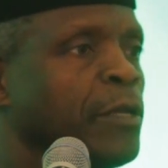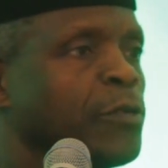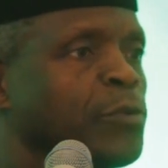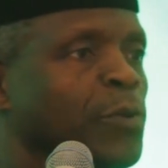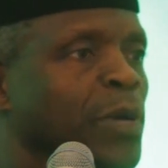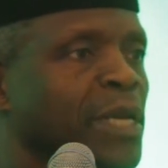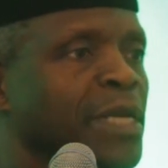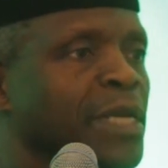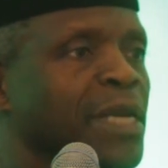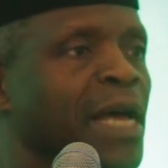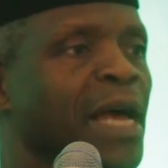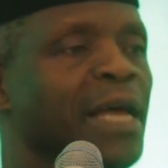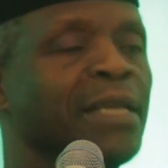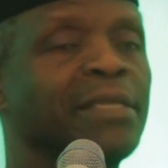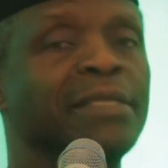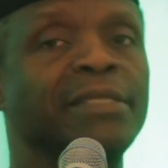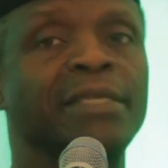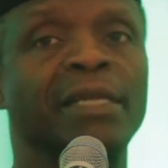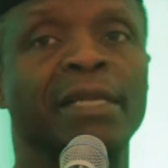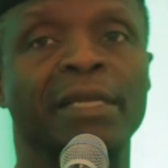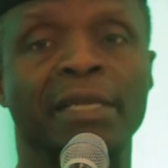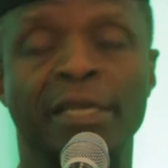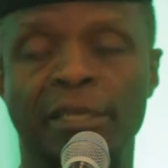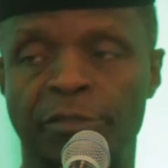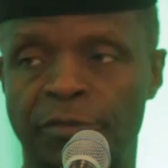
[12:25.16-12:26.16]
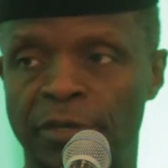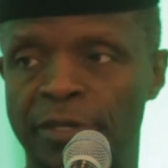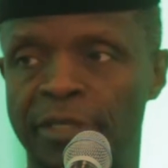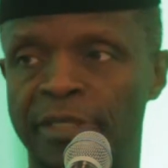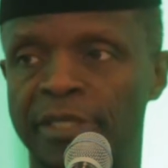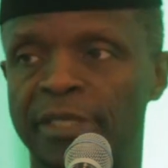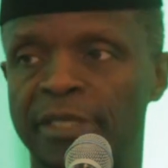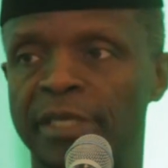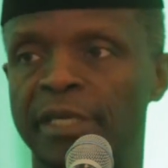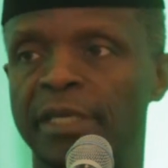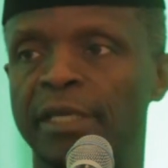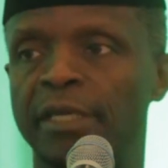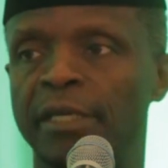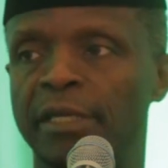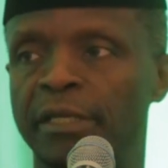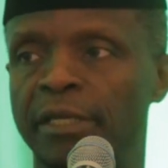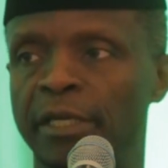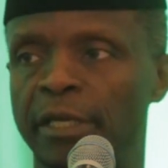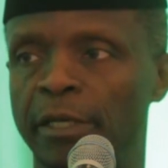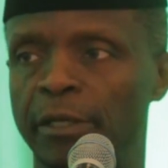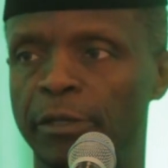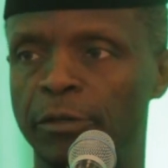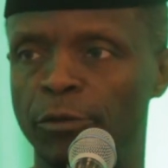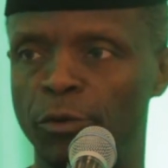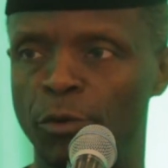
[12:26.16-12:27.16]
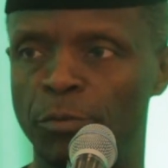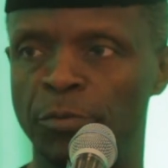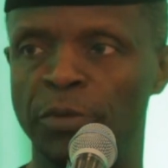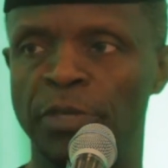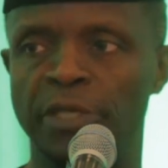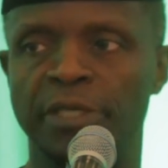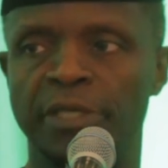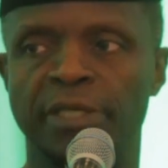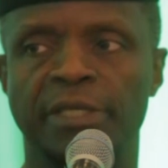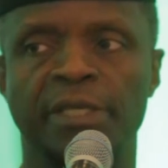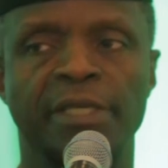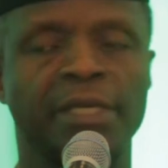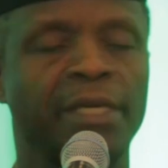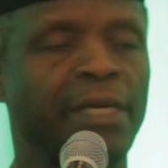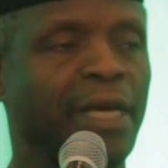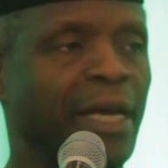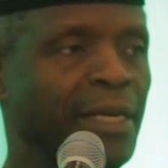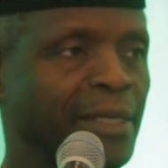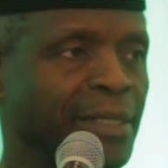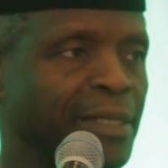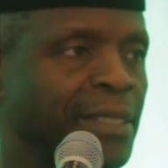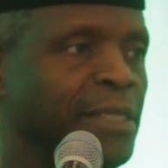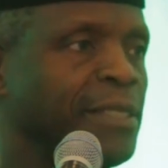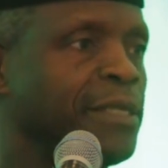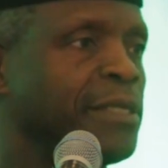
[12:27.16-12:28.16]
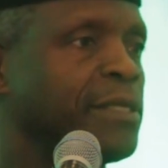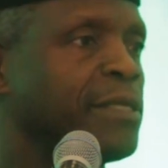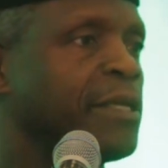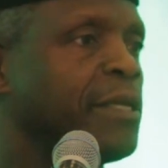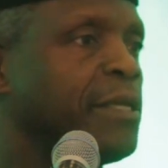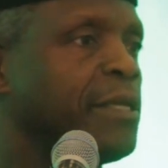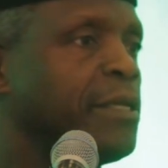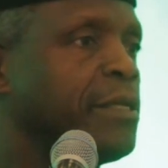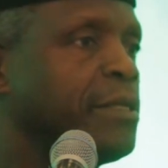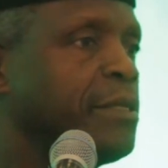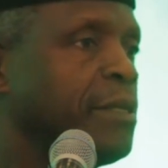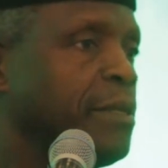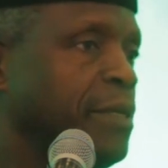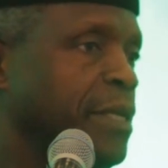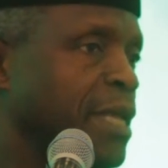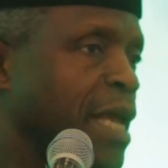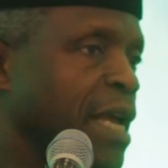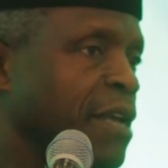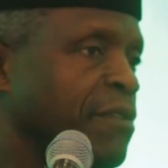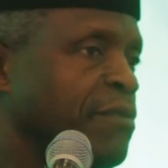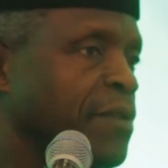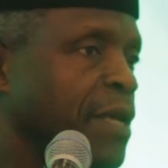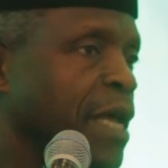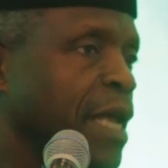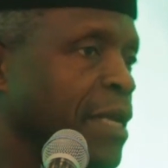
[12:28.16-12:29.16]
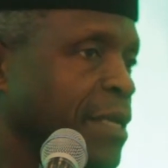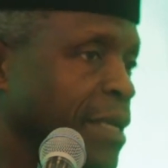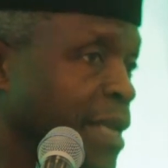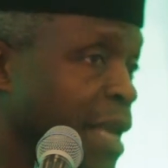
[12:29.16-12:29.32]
to enhance the literacy, the numeracy, and digital life